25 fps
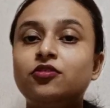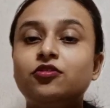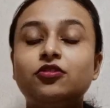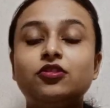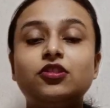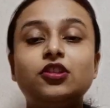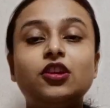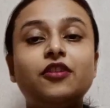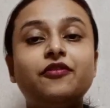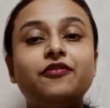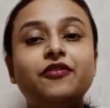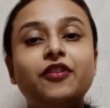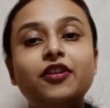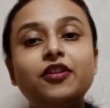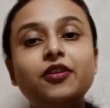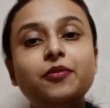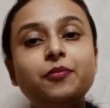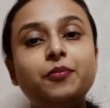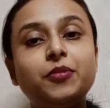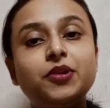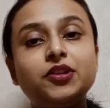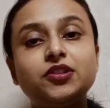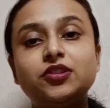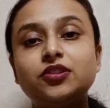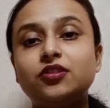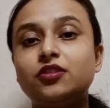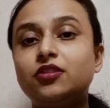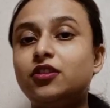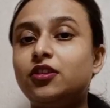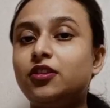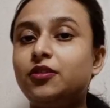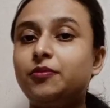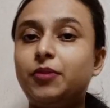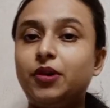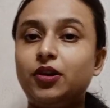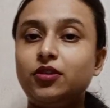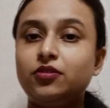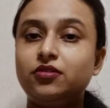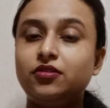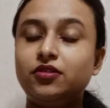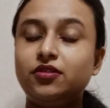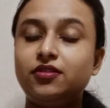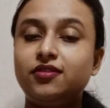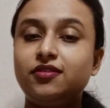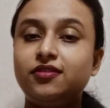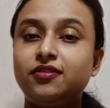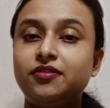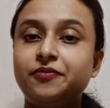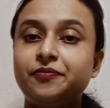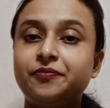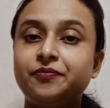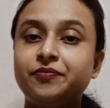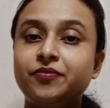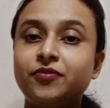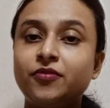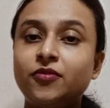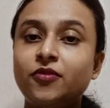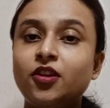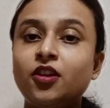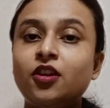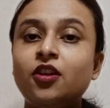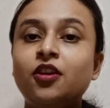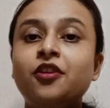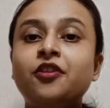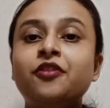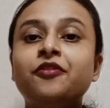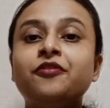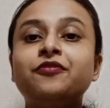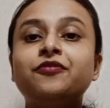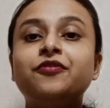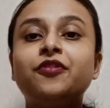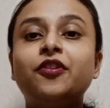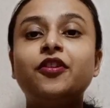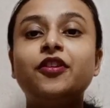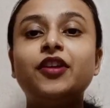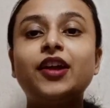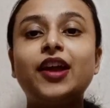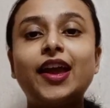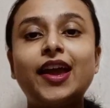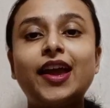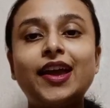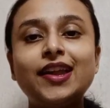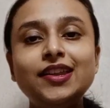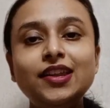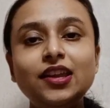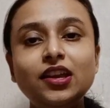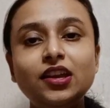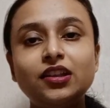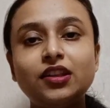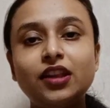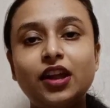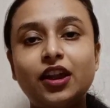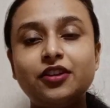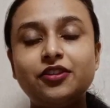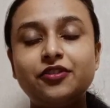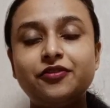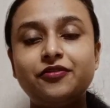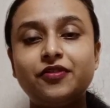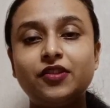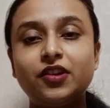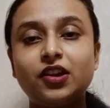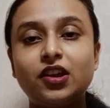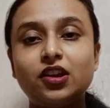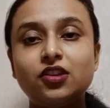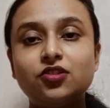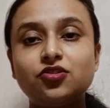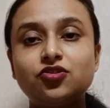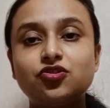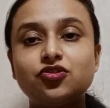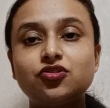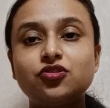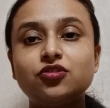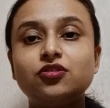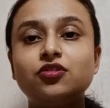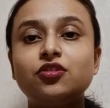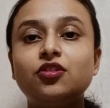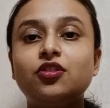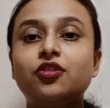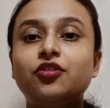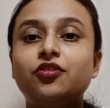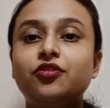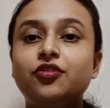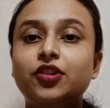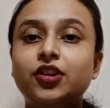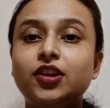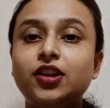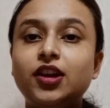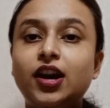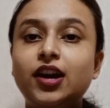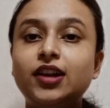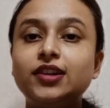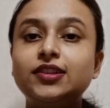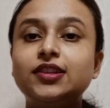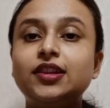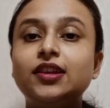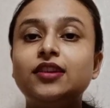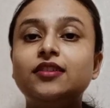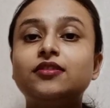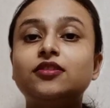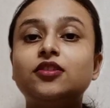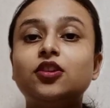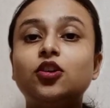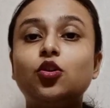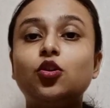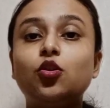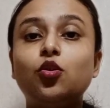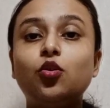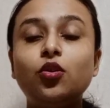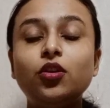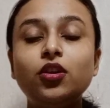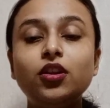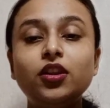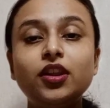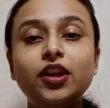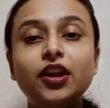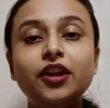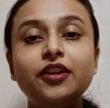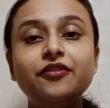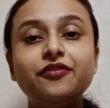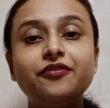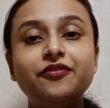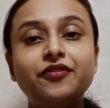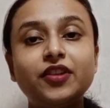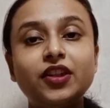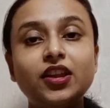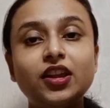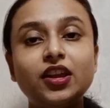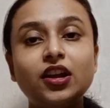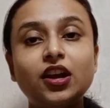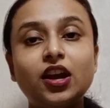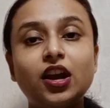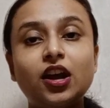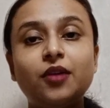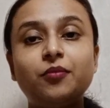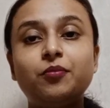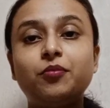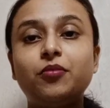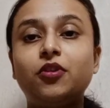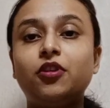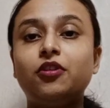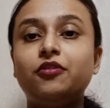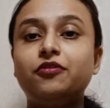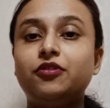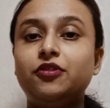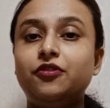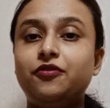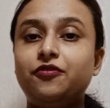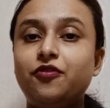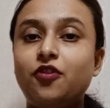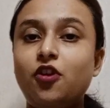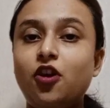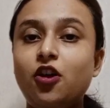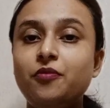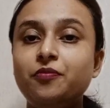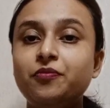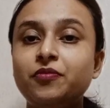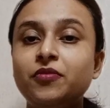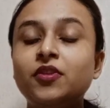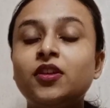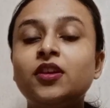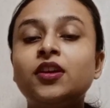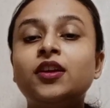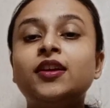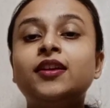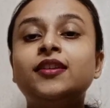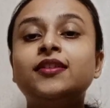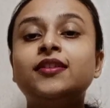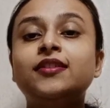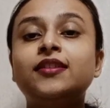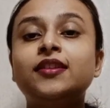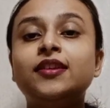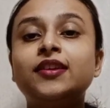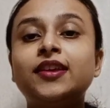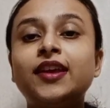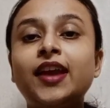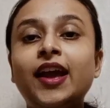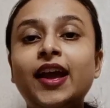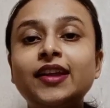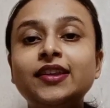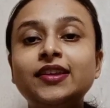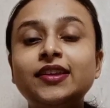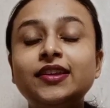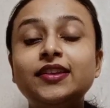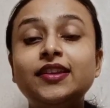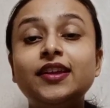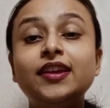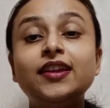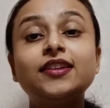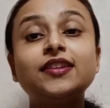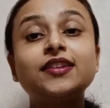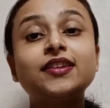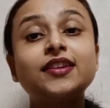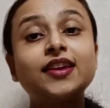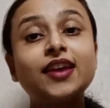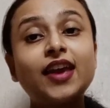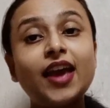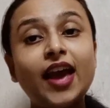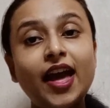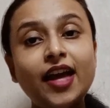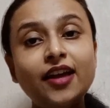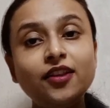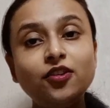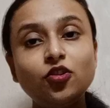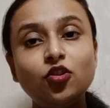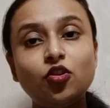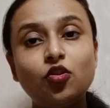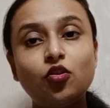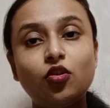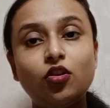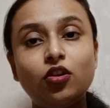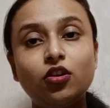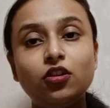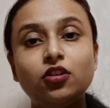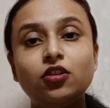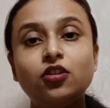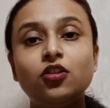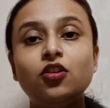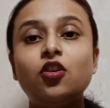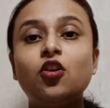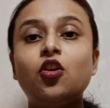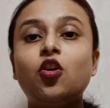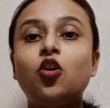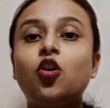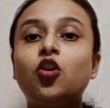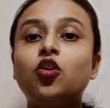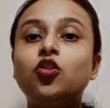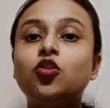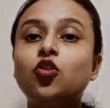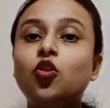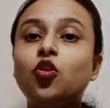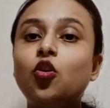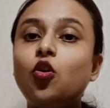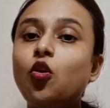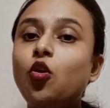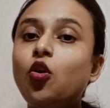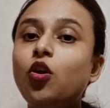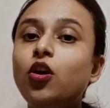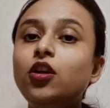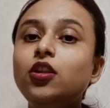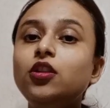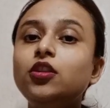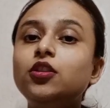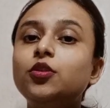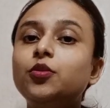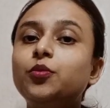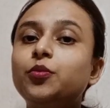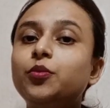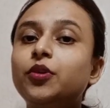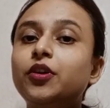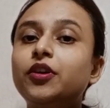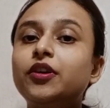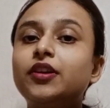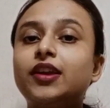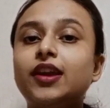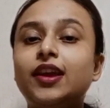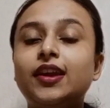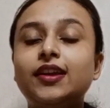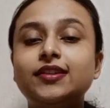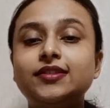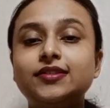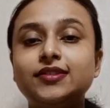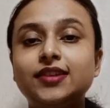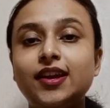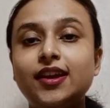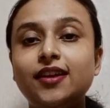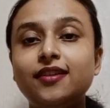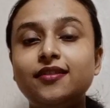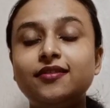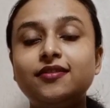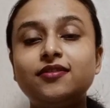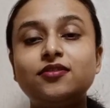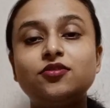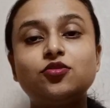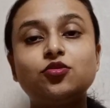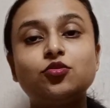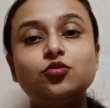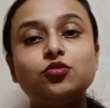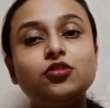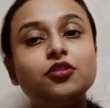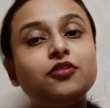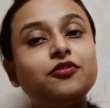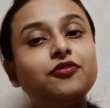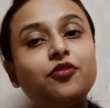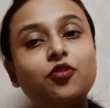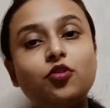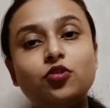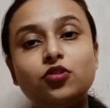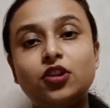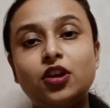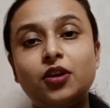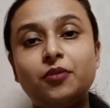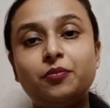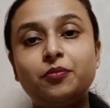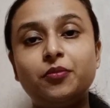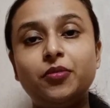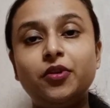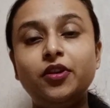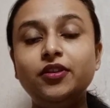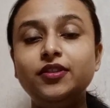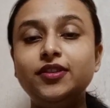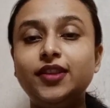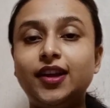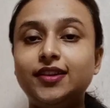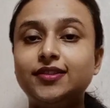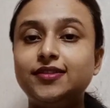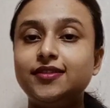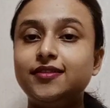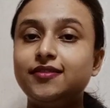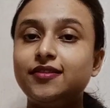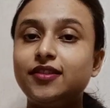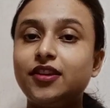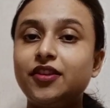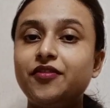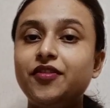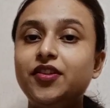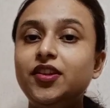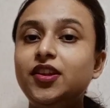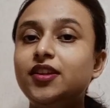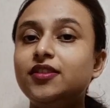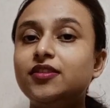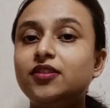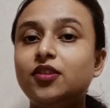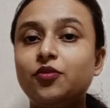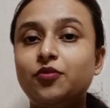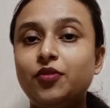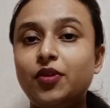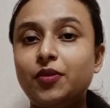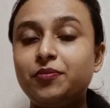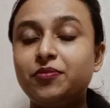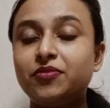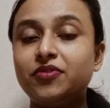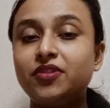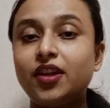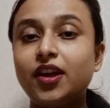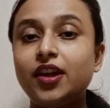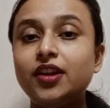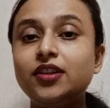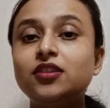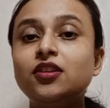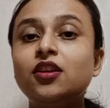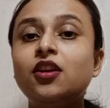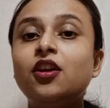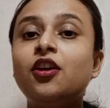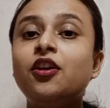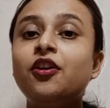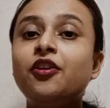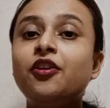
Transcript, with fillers: So they are very particular about this. For any clarification regarding the online filling up of the form, the candidate can call on all the working days to the phone number that is given in the website